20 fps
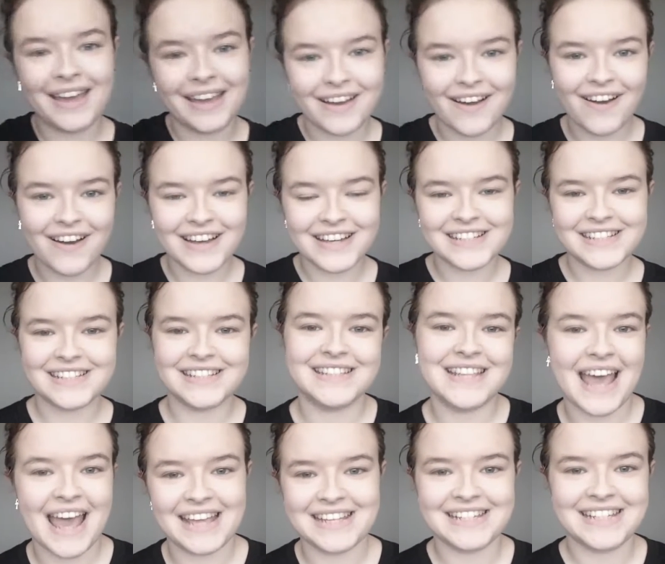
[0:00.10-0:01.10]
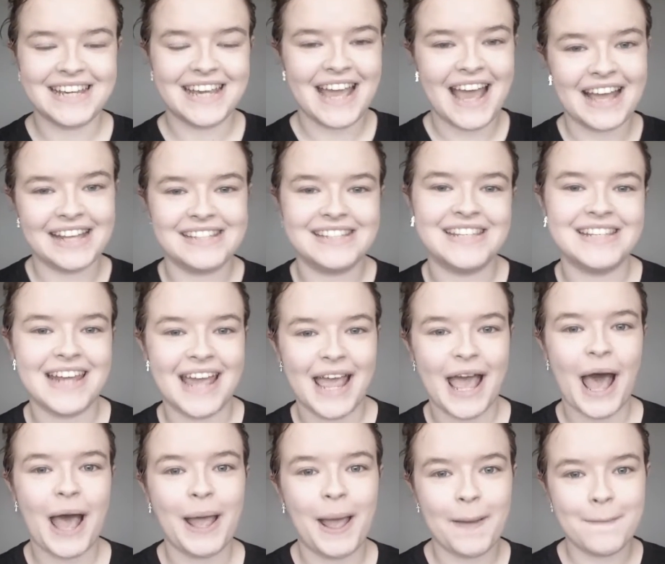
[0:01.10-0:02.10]
Hey guys, it's Eddie and today
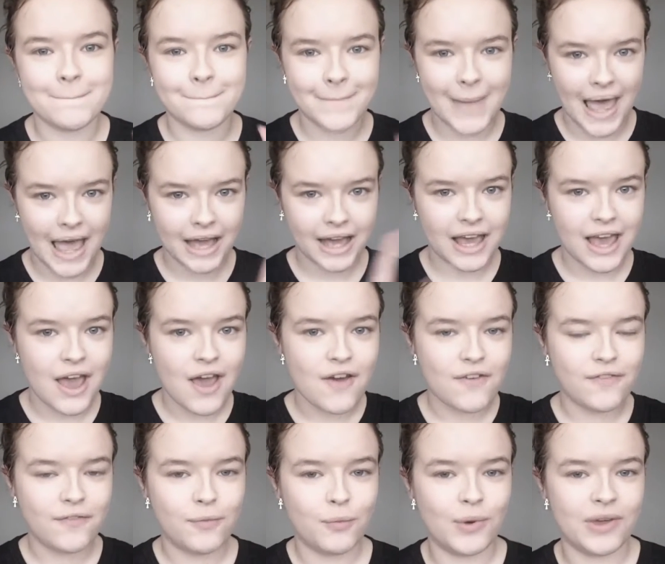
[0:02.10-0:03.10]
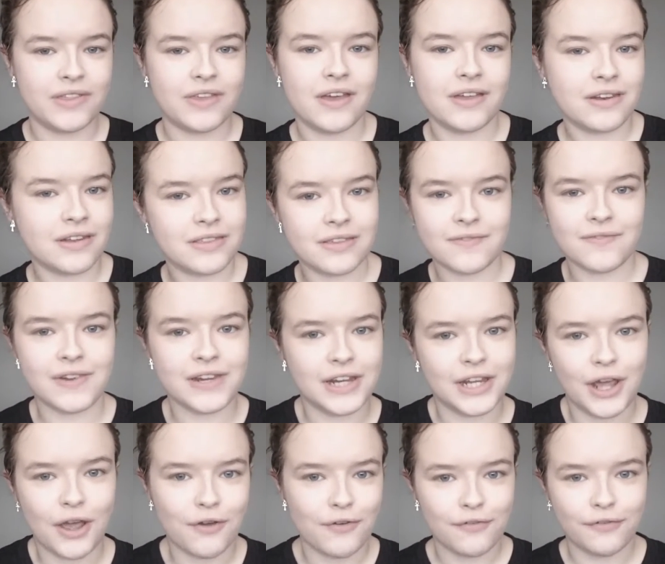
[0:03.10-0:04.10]
I am back with another
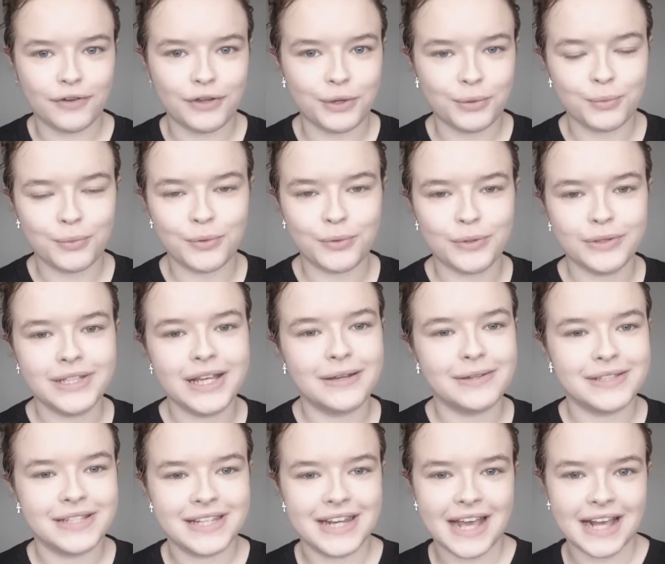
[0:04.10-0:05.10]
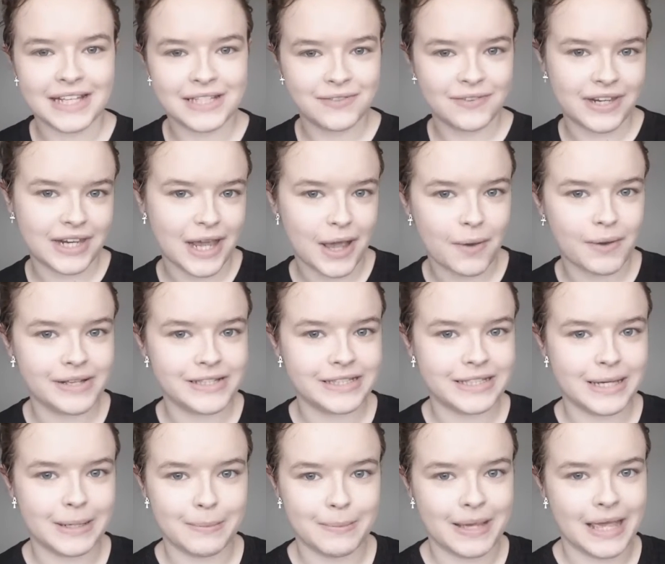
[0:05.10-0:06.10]
video for you all. Now today's video is
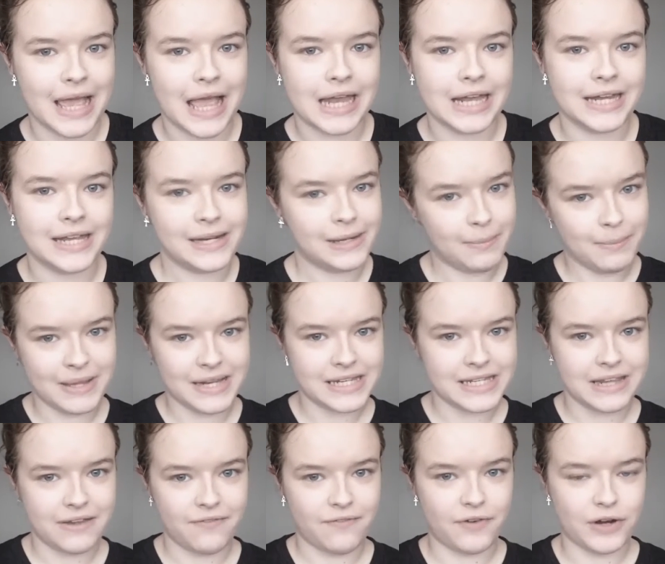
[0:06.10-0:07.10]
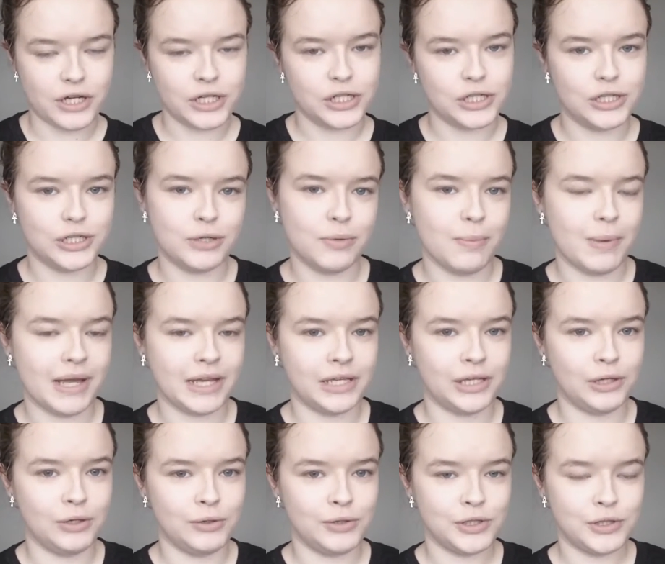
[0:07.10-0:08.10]
going to be a little bit different to my
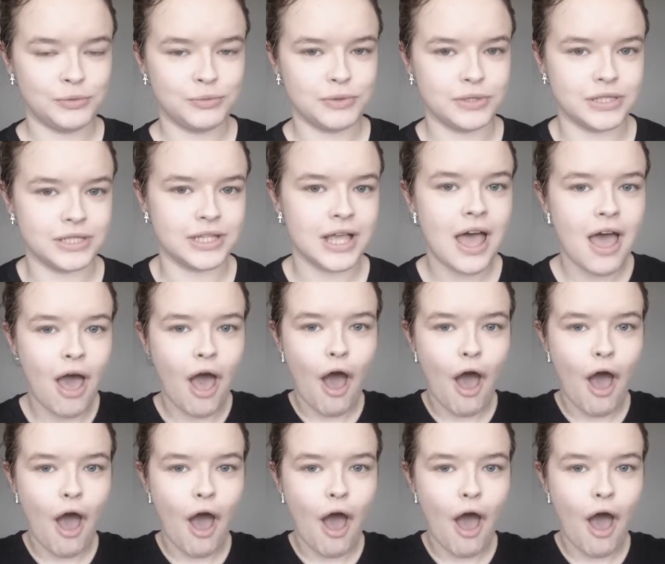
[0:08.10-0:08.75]
usual